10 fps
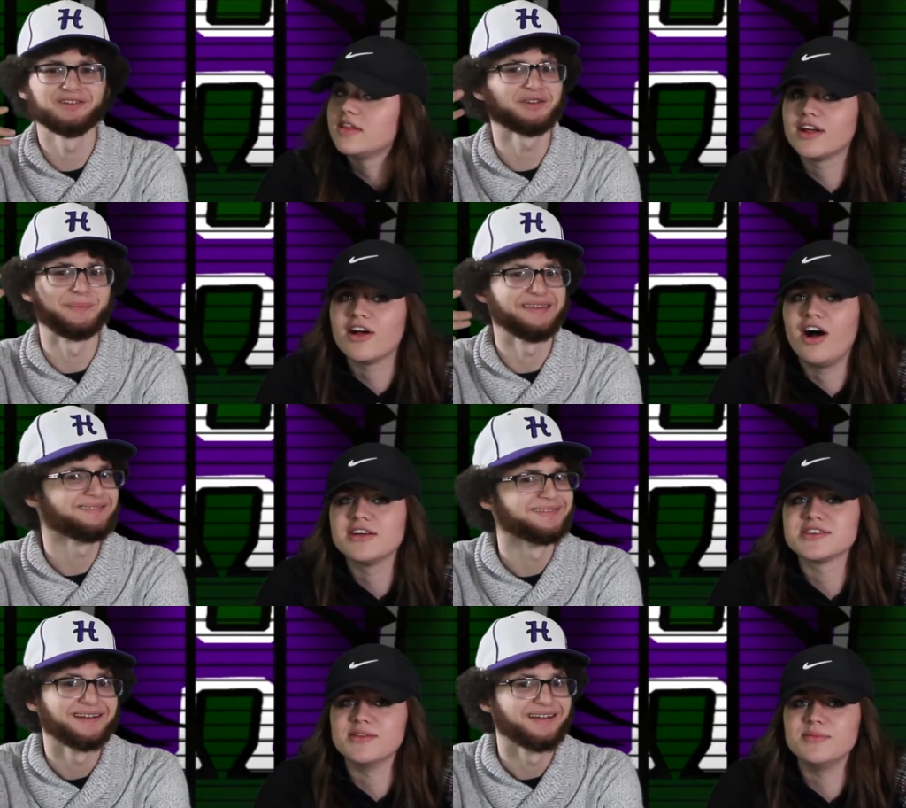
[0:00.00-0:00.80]
Speaker 1: Look at me.
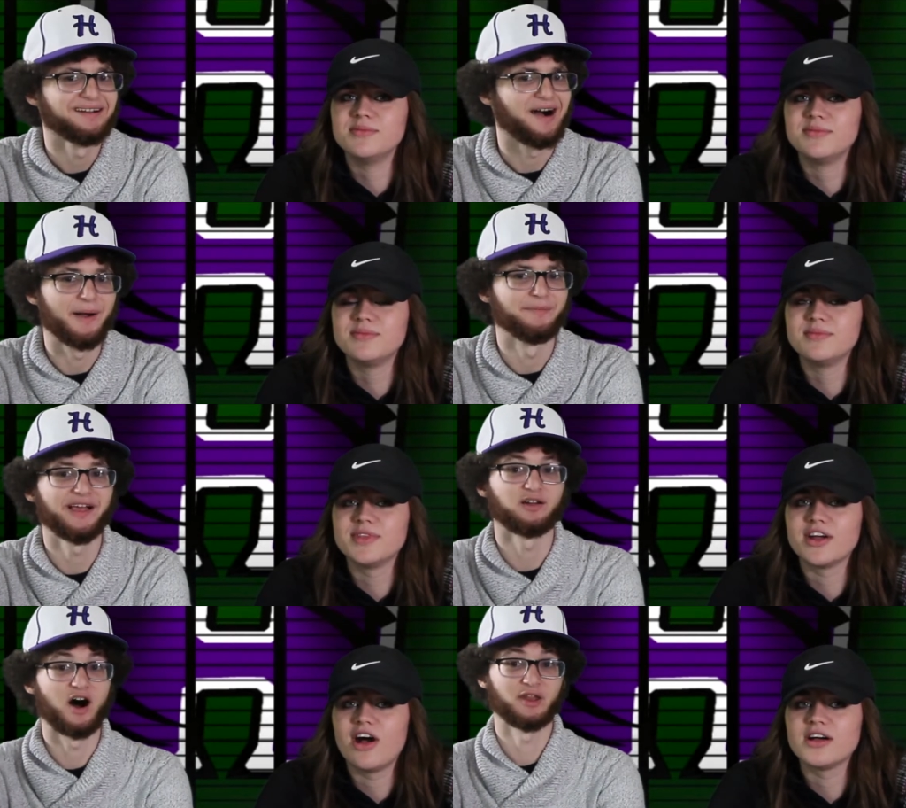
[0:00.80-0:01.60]
Awesome. I'm
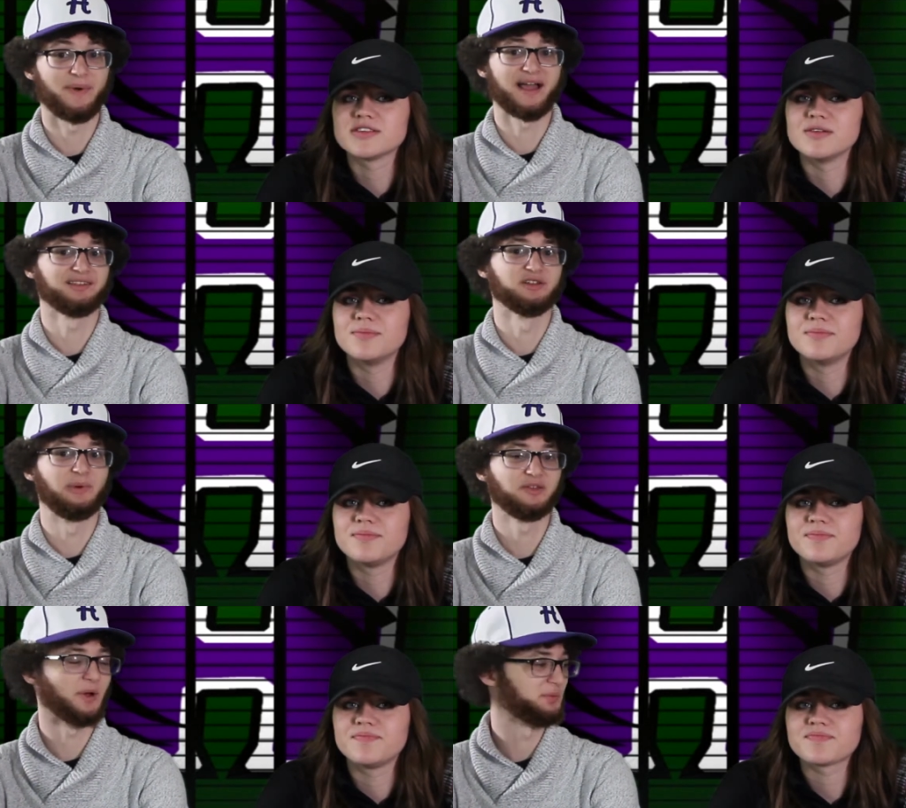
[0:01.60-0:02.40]
like they're automatically awesome. a
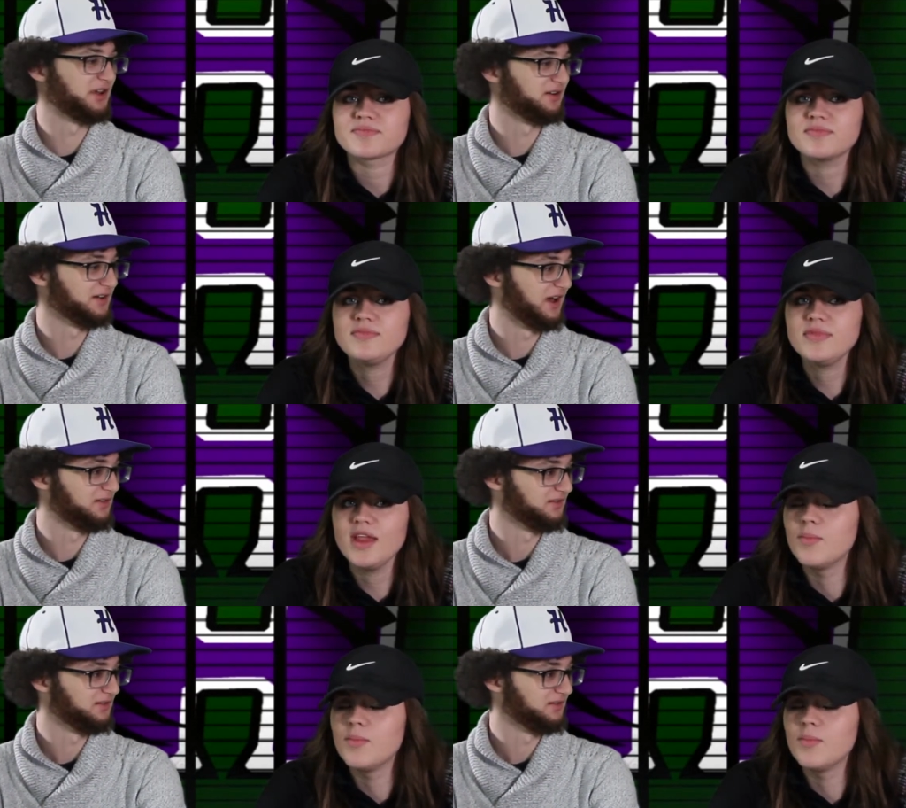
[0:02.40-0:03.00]
baseball player now.